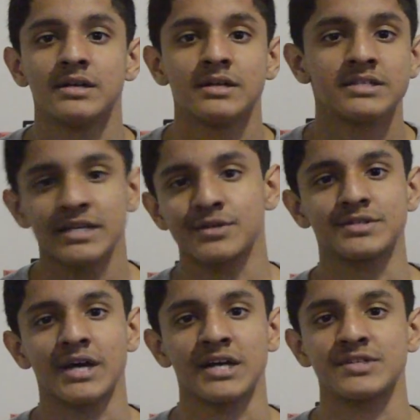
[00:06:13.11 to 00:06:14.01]
Sensor
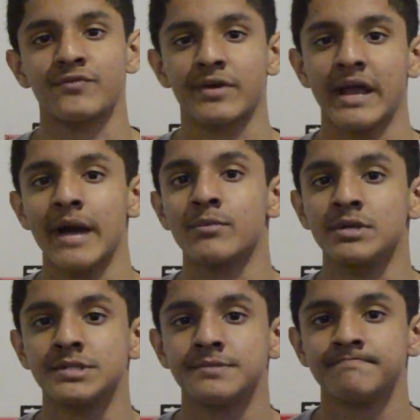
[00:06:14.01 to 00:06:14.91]
size for
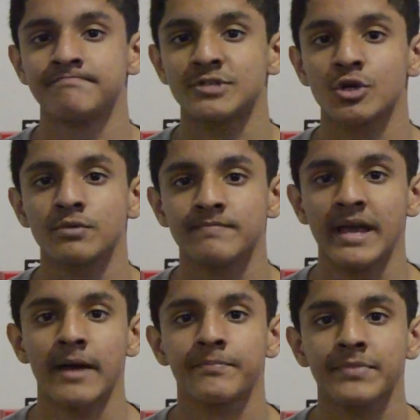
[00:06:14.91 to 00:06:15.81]
cameras. So
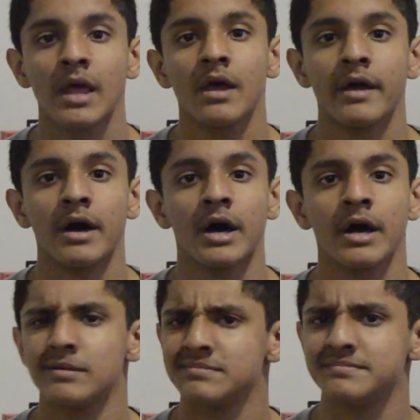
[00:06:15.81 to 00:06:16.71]
yeah,
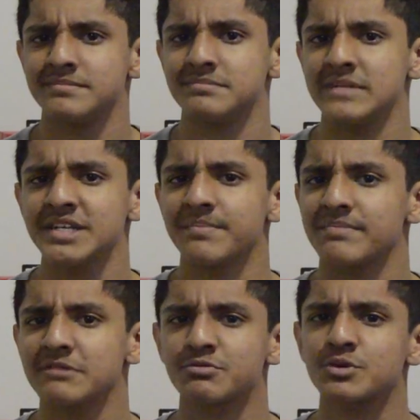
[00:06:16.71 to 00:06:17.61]
that's it.
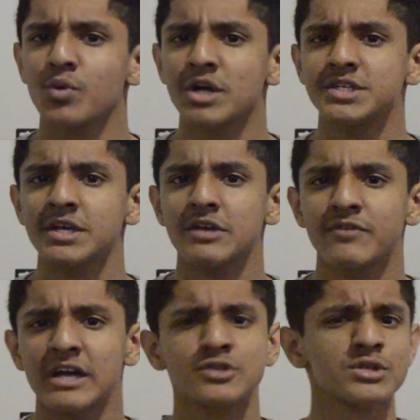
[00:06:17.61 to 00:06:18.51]
Thanks so much for watching. If
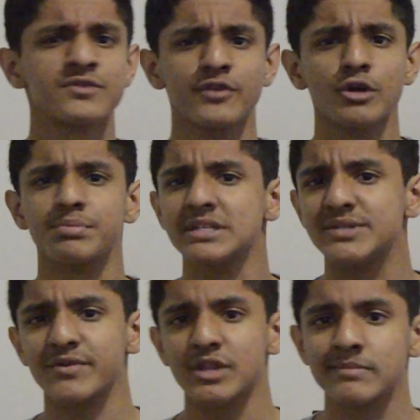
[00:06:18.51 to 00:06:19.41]
you guys enjoyed this video, please
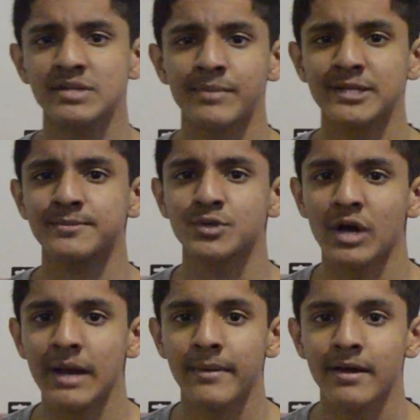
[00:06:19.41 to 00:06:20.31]
leave a thumbs up and
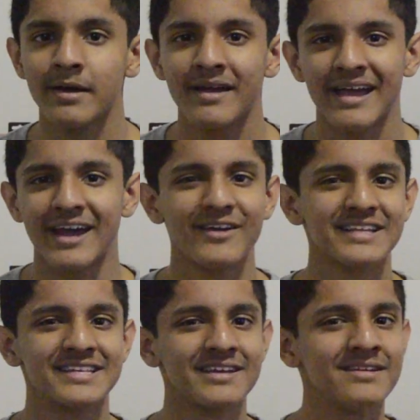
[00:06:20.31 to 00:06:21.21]
subscribe. And
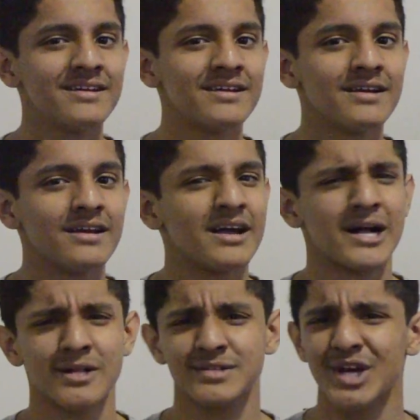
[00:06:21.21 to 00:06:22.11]
that said,
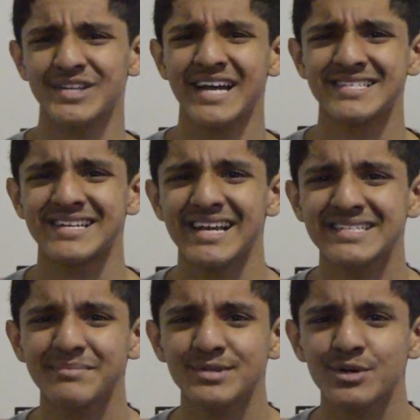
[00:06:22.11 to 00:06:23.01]
I'll talk to you guys in the next
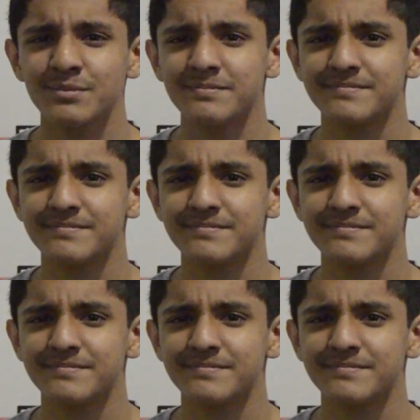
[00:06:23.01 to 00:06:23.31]
episode.